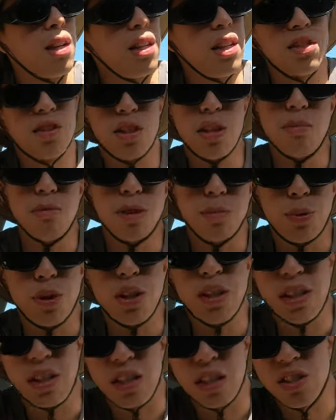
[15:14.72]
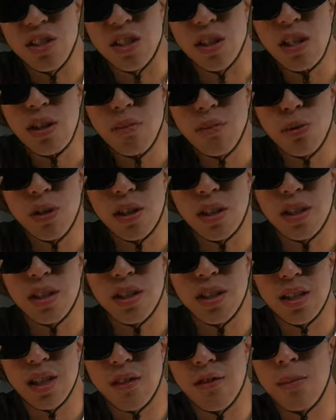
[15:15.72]
It seems pretty easy putting
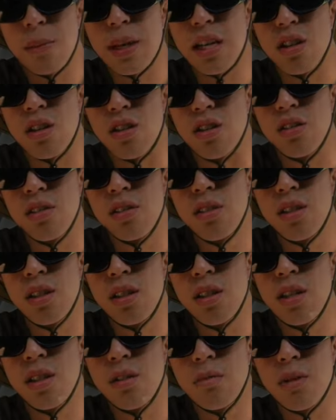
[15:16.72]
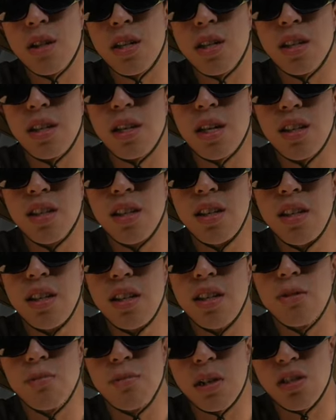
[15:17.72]
the cover back on, but I think
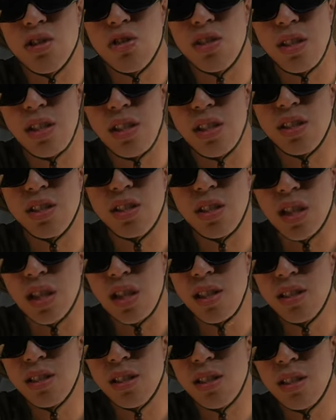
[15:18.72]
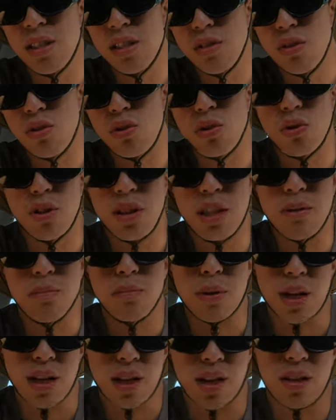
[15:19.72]
it is much easier to do it
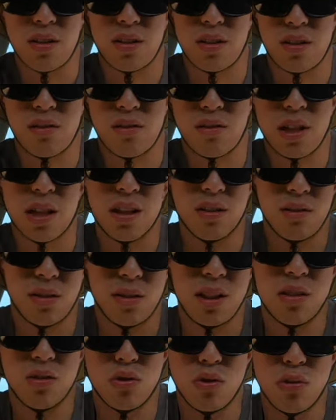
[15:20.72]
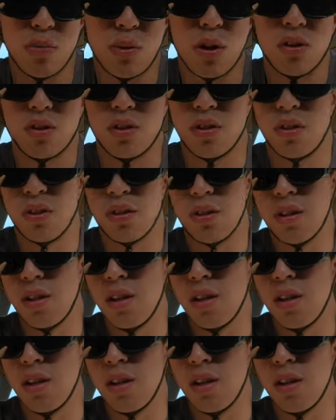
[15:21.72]
in pairs, like in two person.